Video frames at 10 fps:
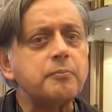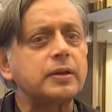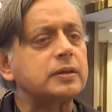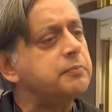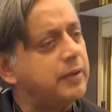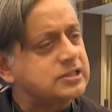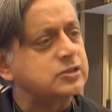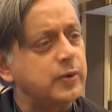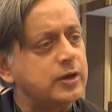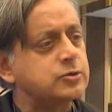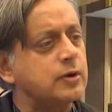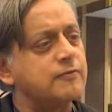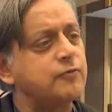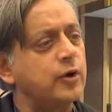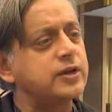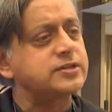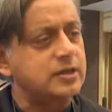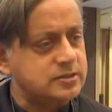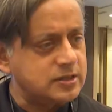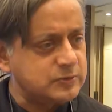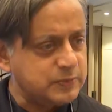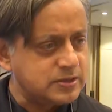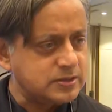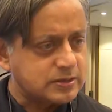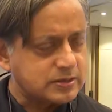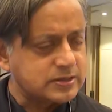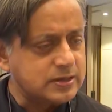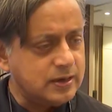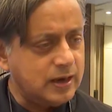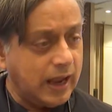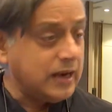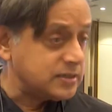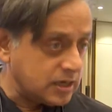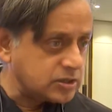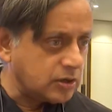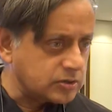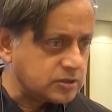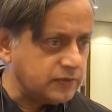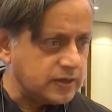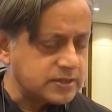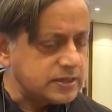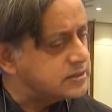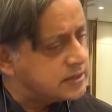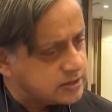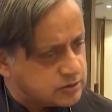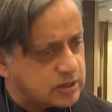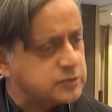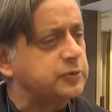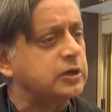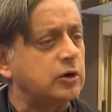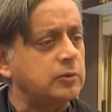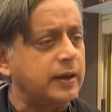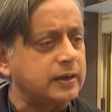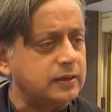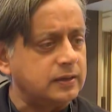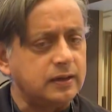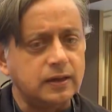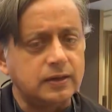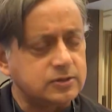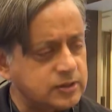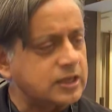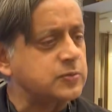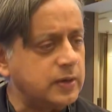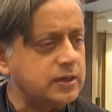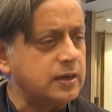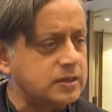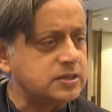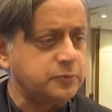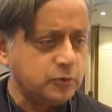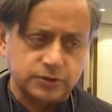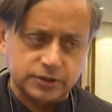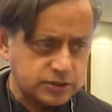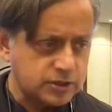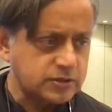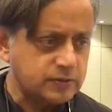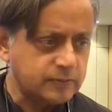But the best way to avoid such suspicions and such controversies is to just put it all back in. So that's why I support the decision.